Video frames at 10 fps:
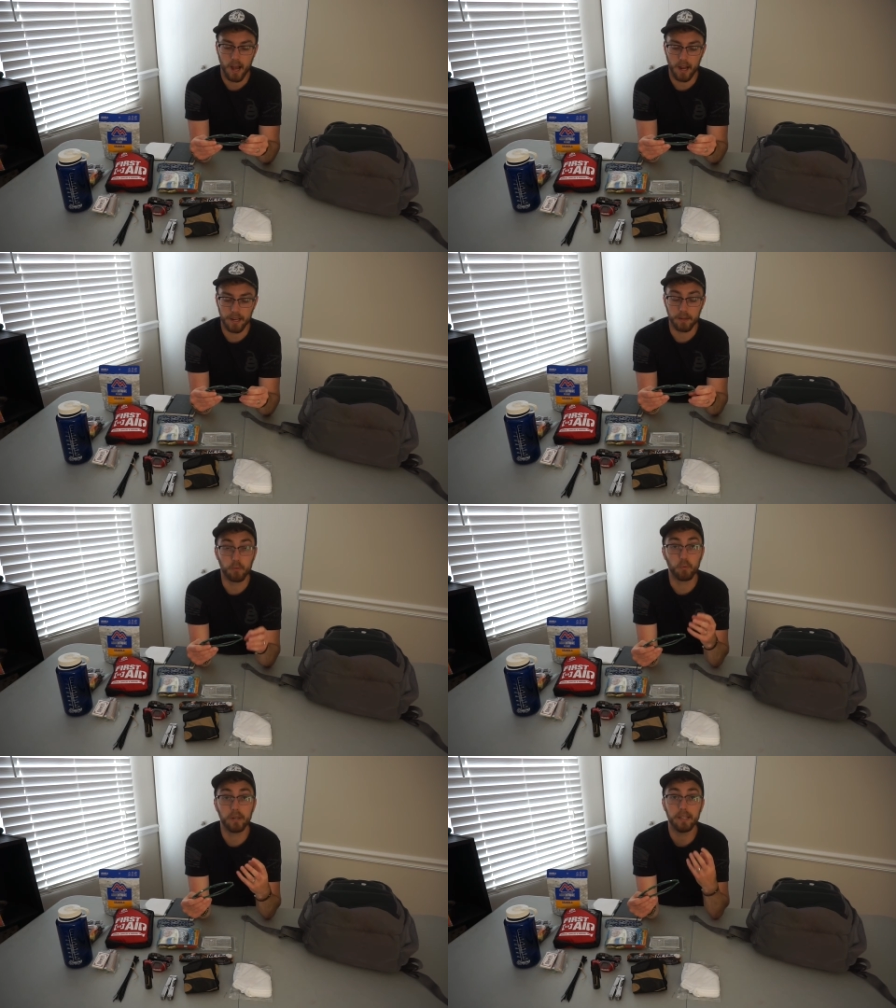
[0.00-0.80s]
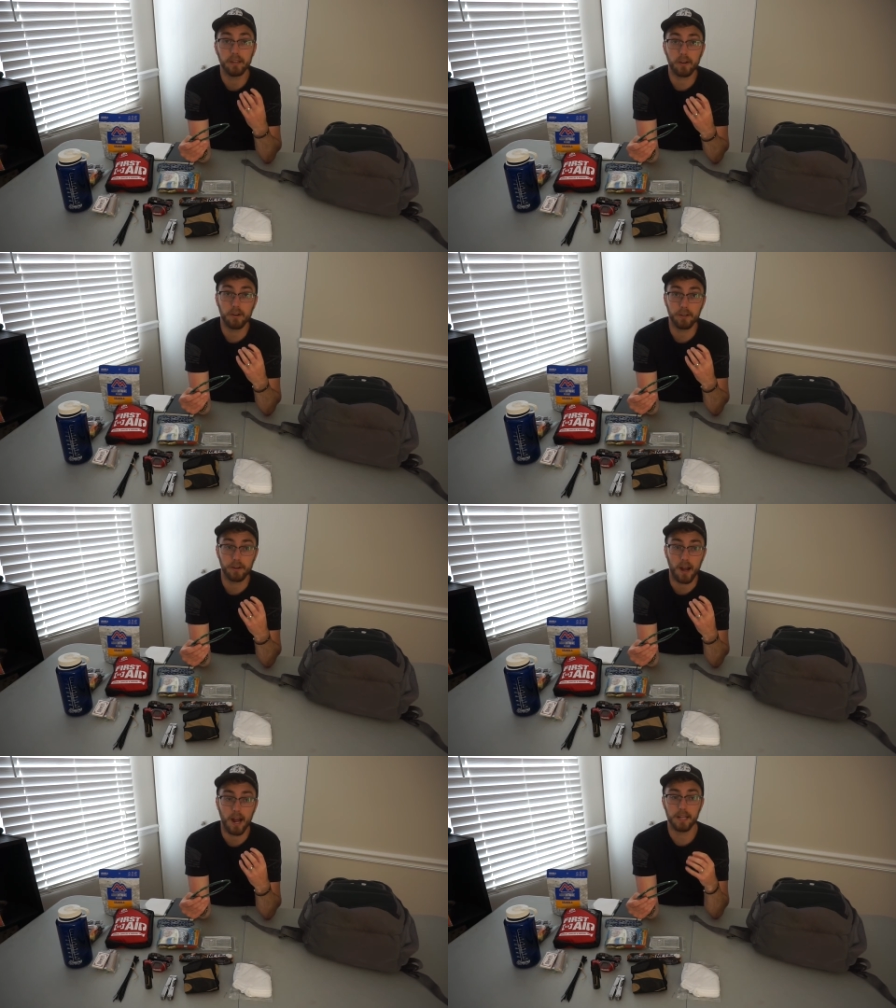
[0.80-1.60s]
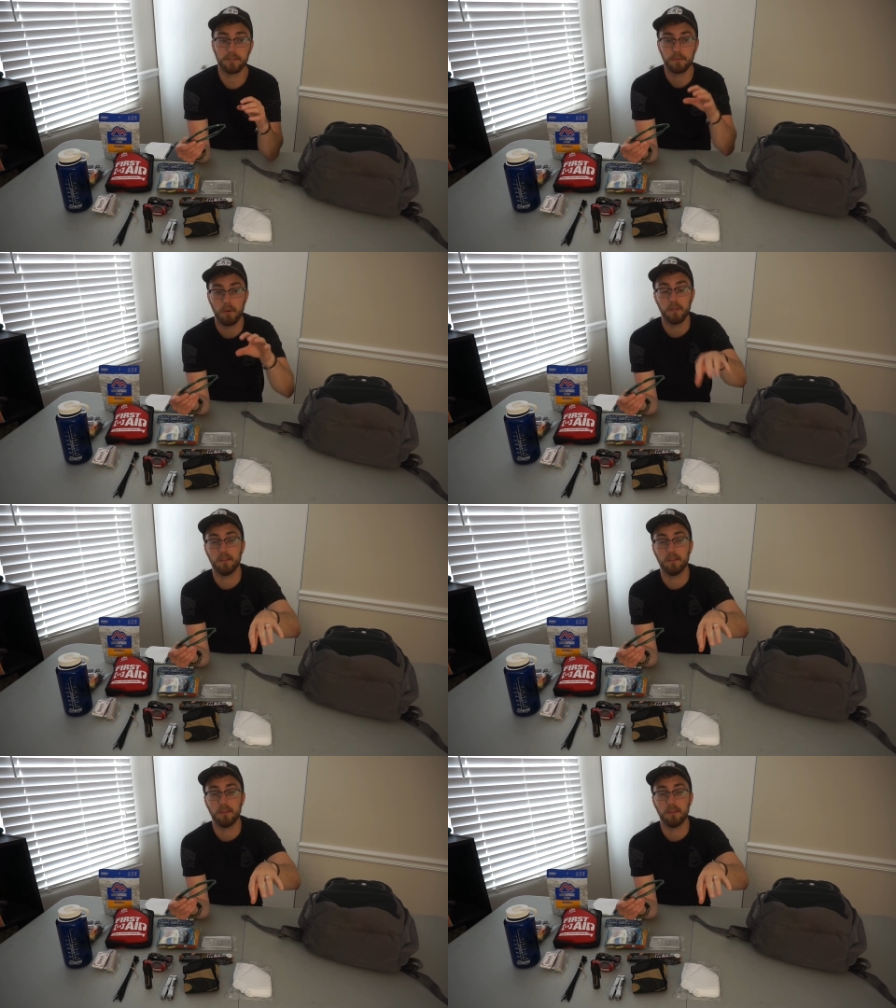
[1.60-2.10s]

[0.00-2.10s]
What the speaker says: it can really hurt your eyes from all